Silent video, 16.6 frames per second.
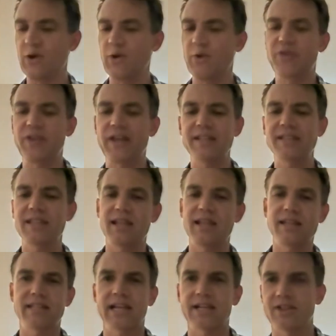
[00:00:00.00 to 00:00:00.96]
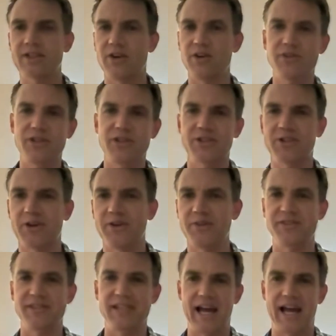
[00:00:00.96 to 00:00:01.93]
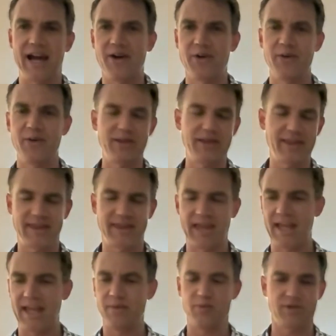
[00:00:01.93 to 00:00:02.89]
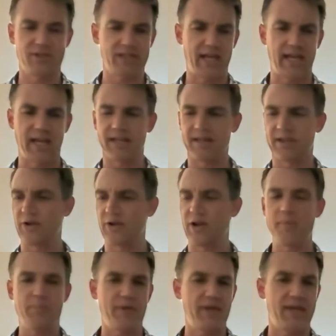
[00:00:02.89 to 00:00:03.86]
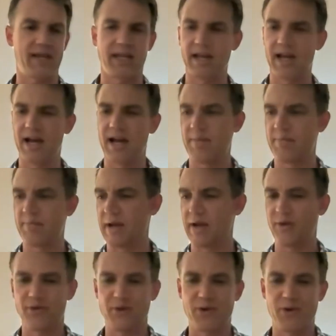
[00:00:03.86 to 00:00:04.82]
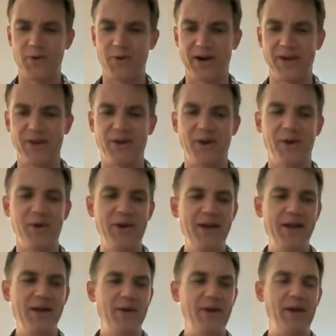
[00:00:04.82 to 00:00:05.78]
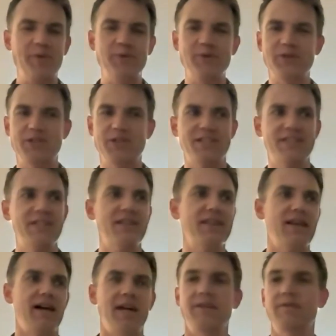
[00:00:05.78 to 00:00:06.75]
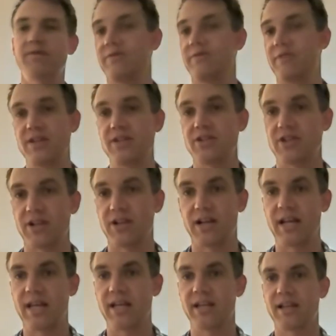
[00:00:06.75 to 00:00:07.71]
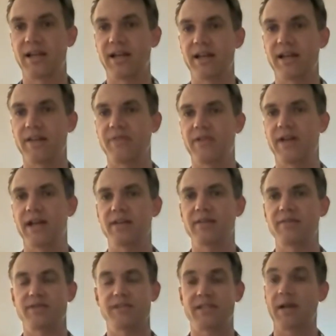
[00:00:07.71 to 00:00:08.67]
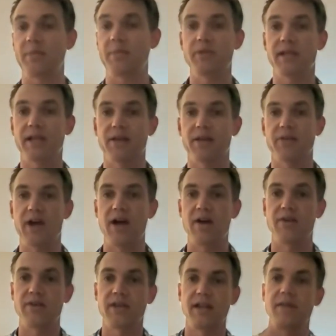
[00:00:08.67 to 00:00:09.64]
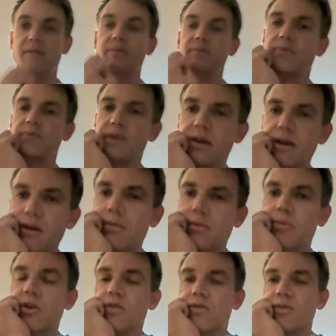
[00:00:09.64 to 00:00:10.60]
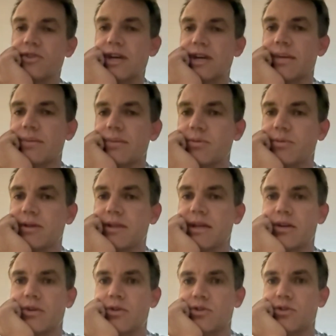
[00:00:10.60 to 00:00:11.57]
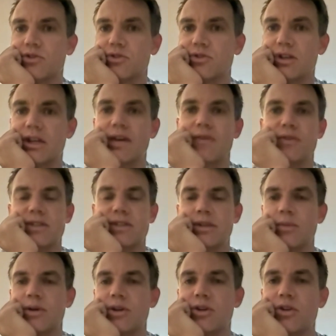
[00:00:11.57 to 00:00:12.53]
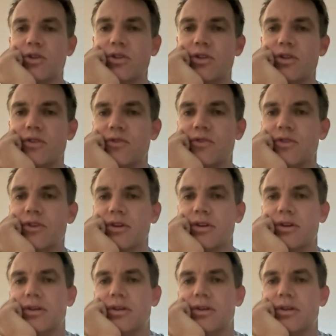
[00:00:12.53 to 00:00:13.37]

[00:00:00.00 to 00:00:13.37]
Things that like technology solves now. Then it was like they're not picking up. I don't know where, it was just a lot of adventure and a lot of like stumbling around and beautiful times. But that whole street, every time I go there for